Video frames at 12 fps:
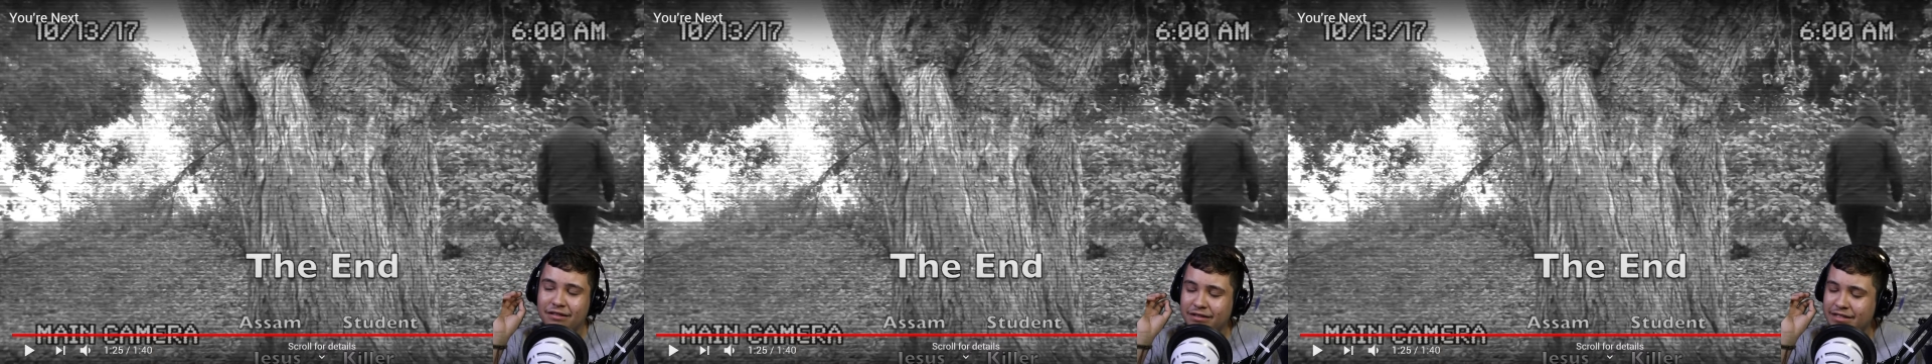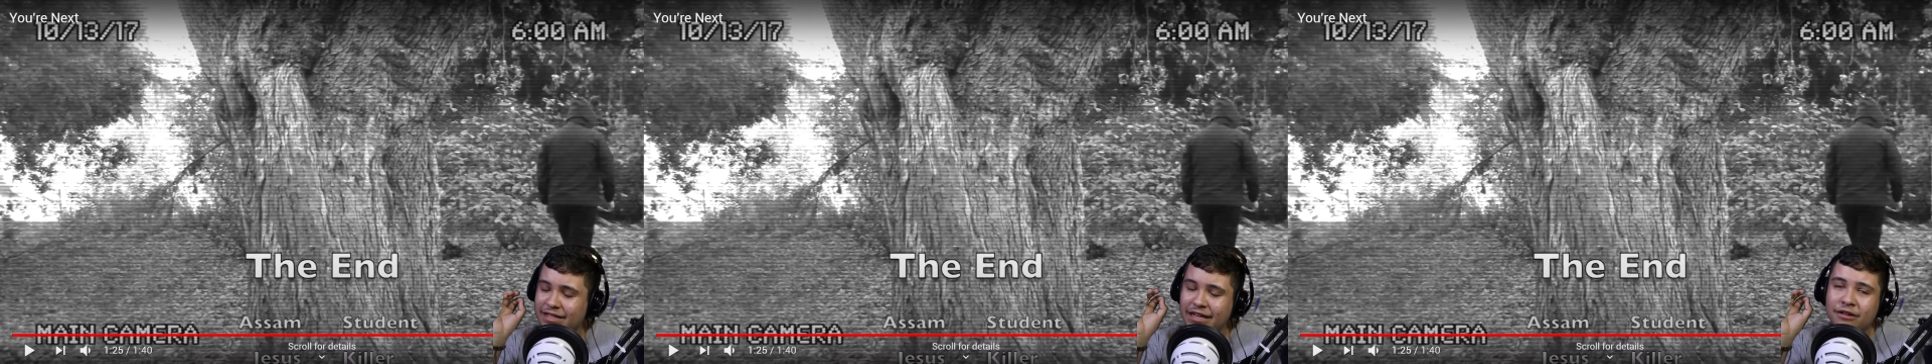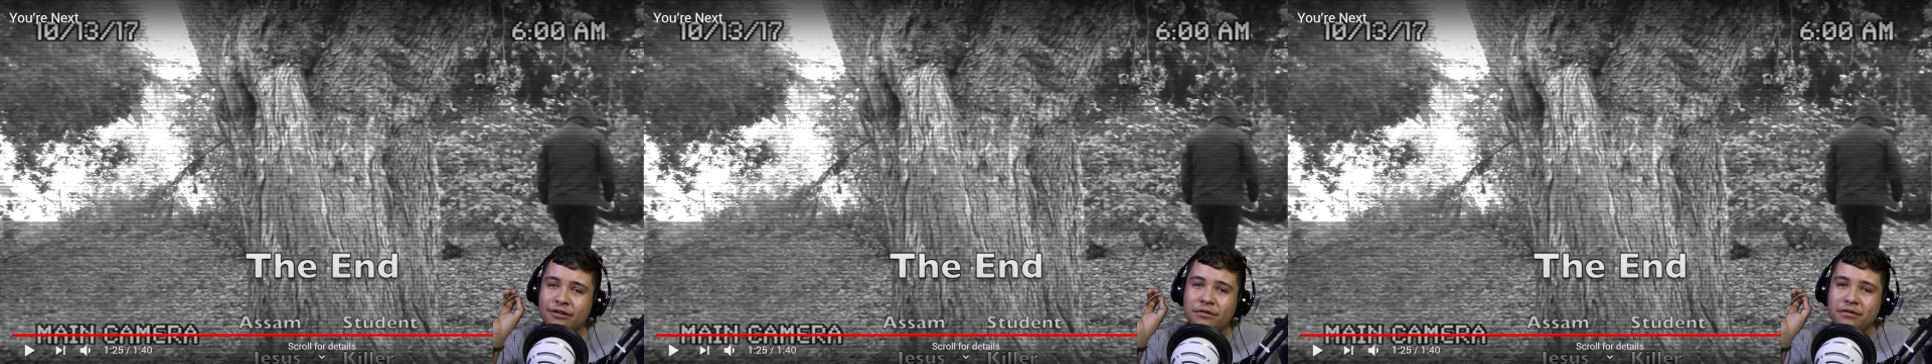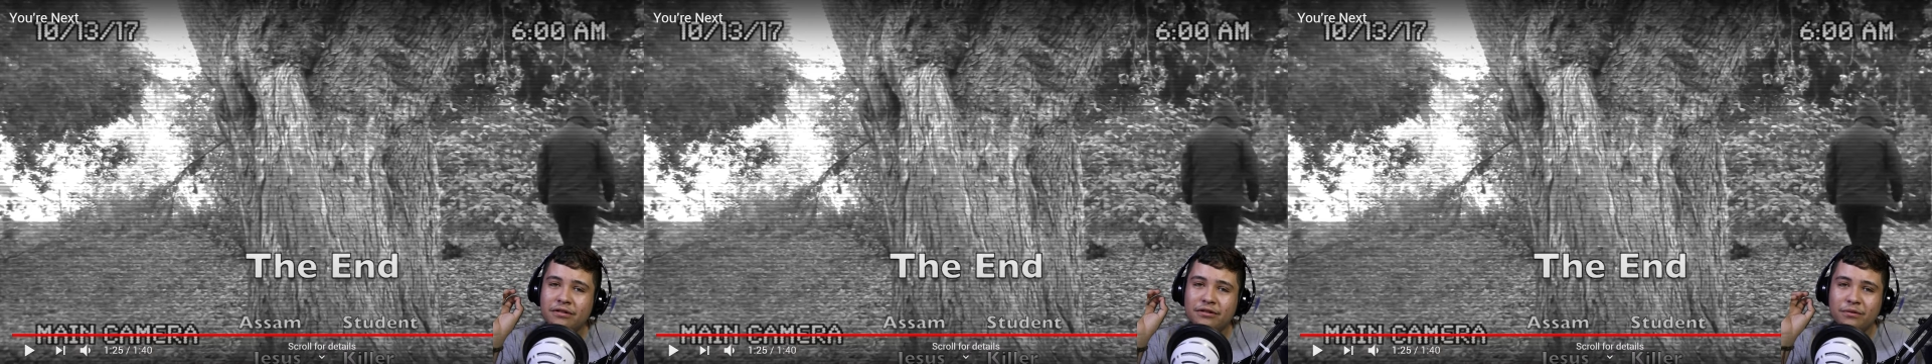
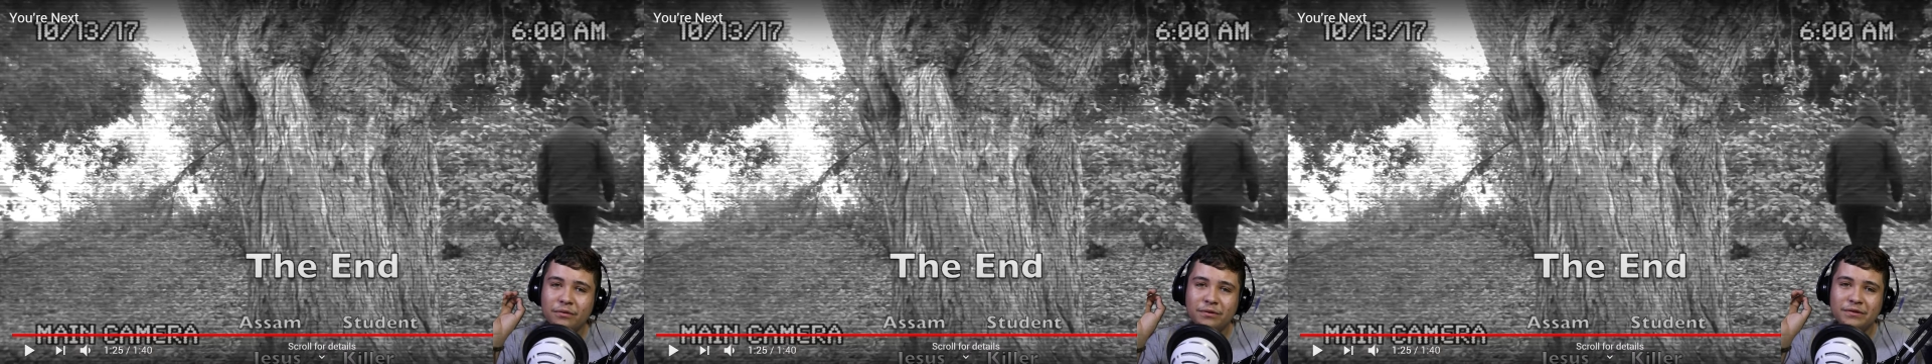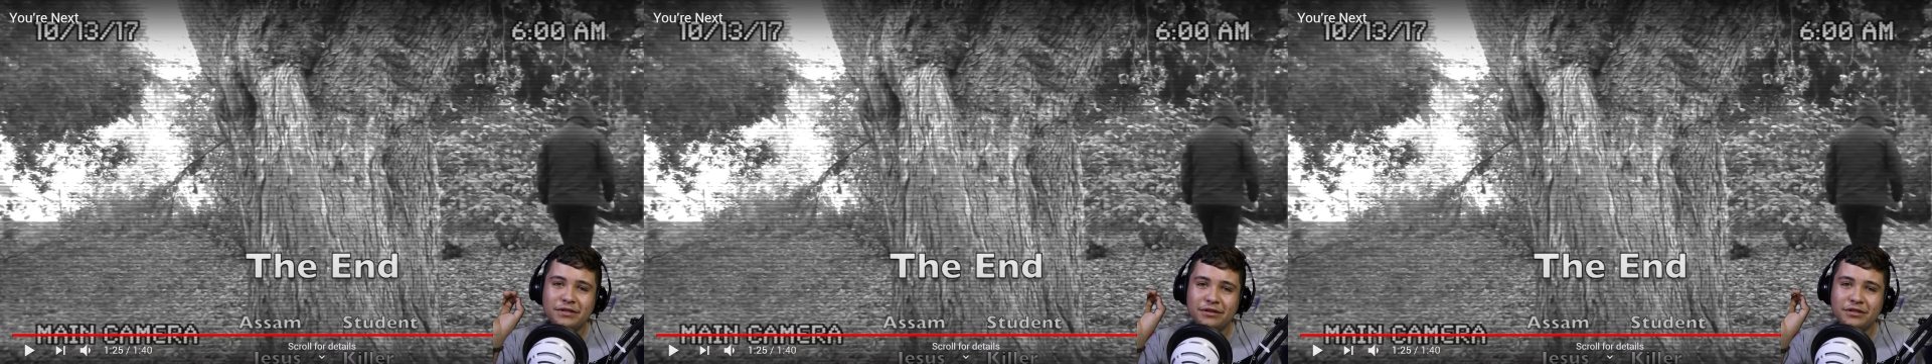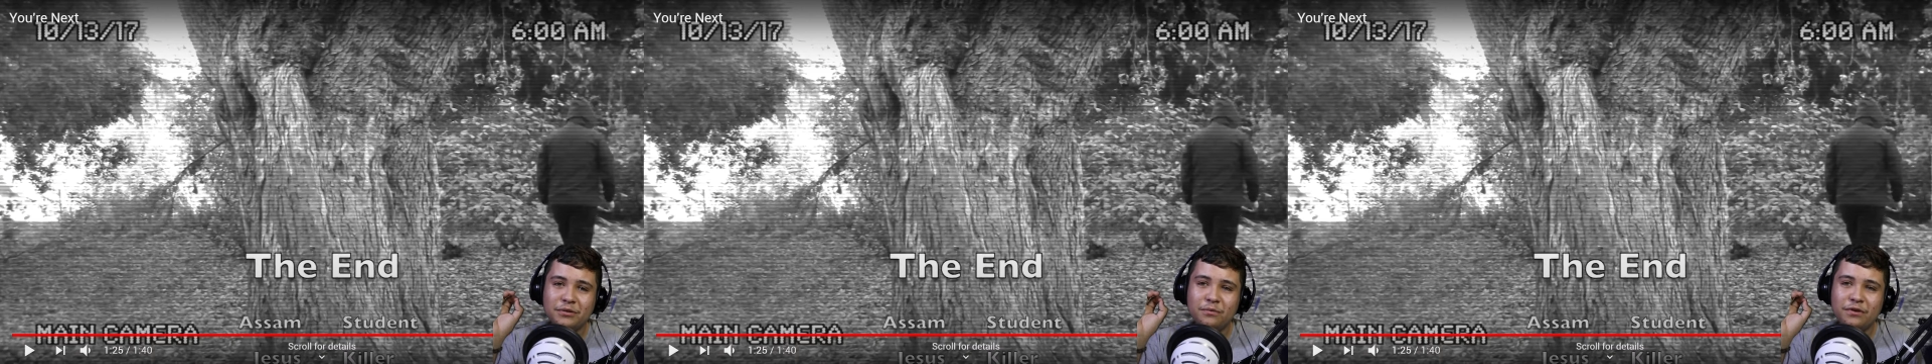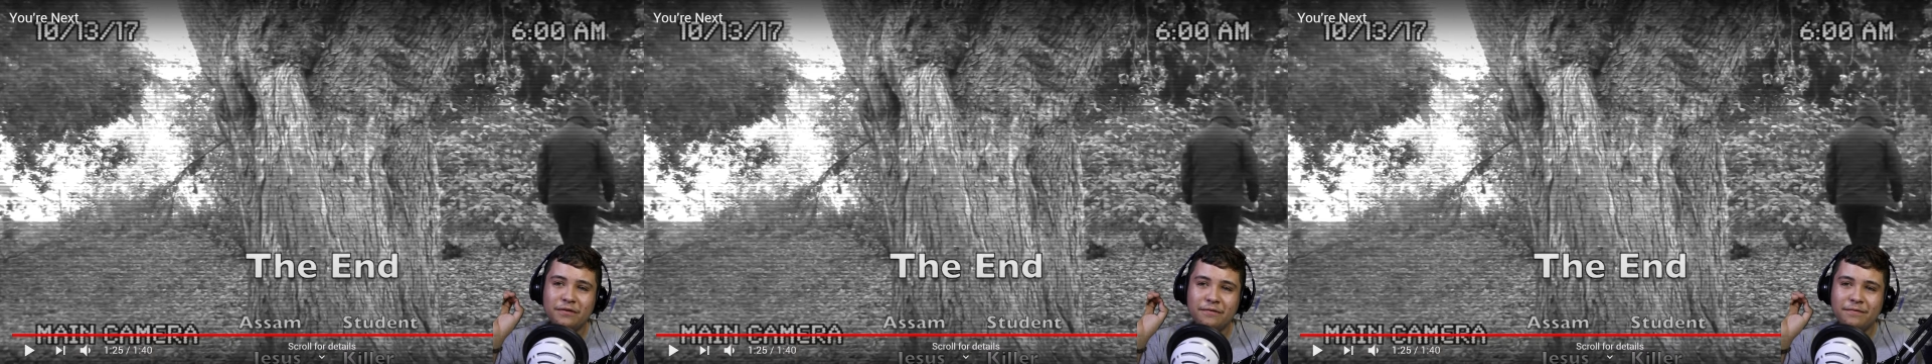single Google search
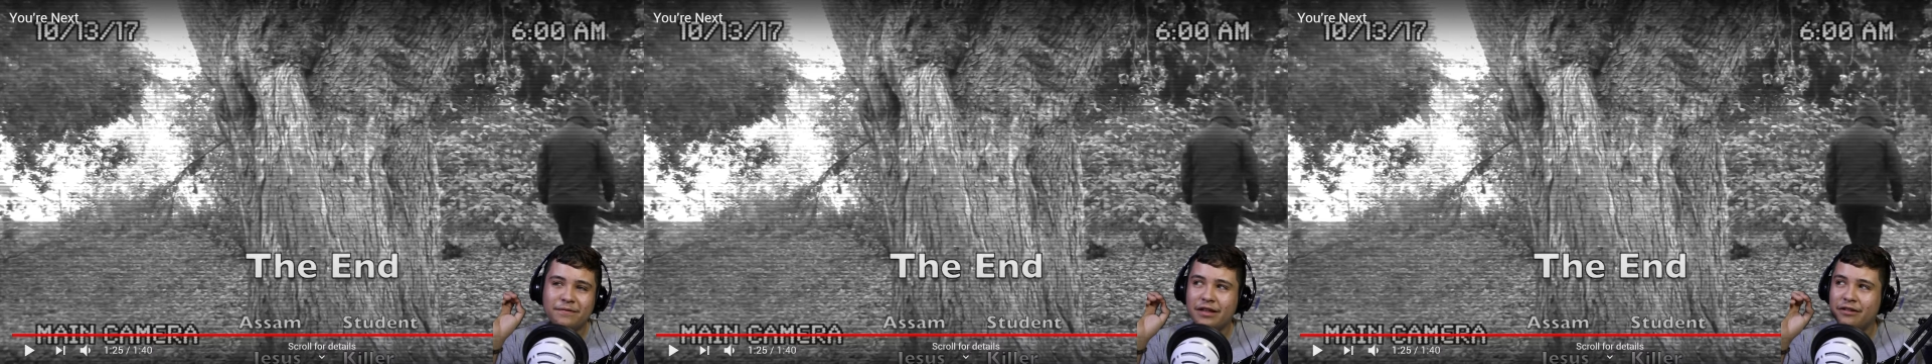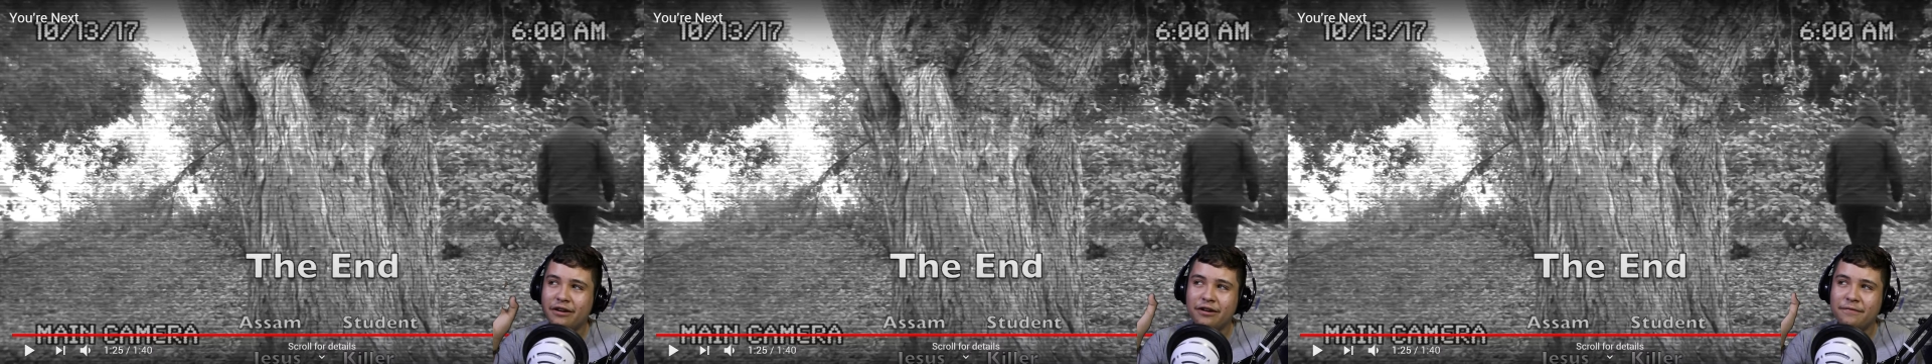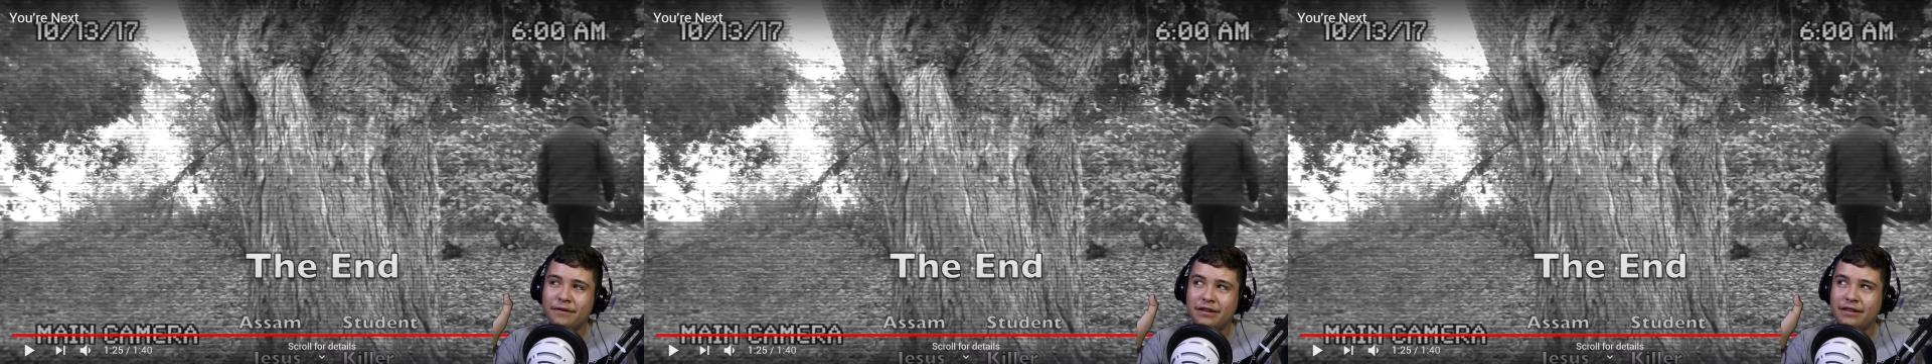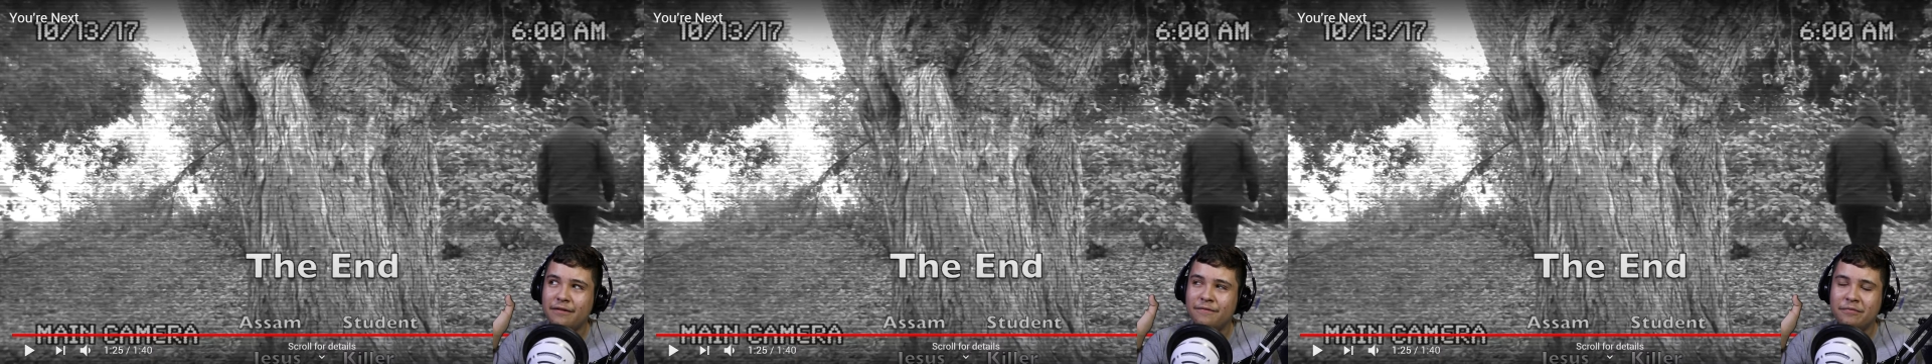would have clarified
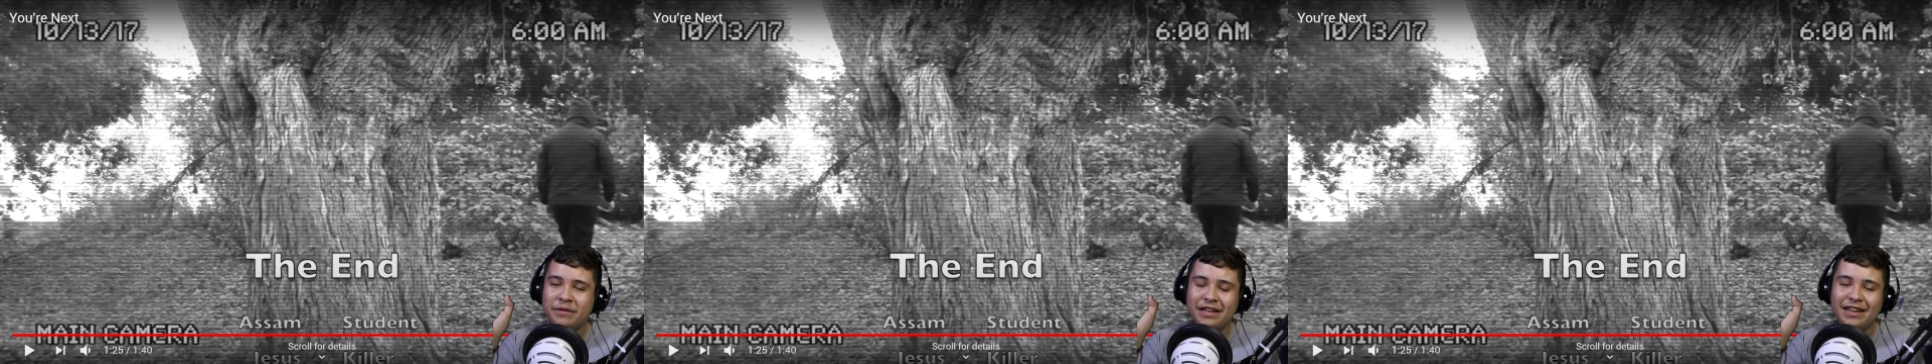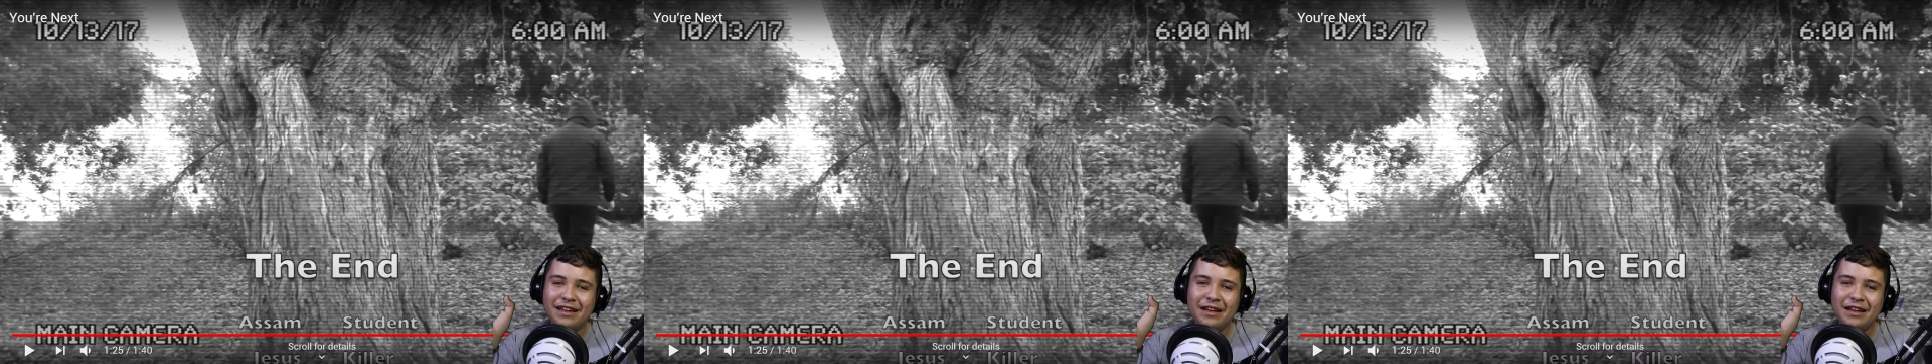that for me.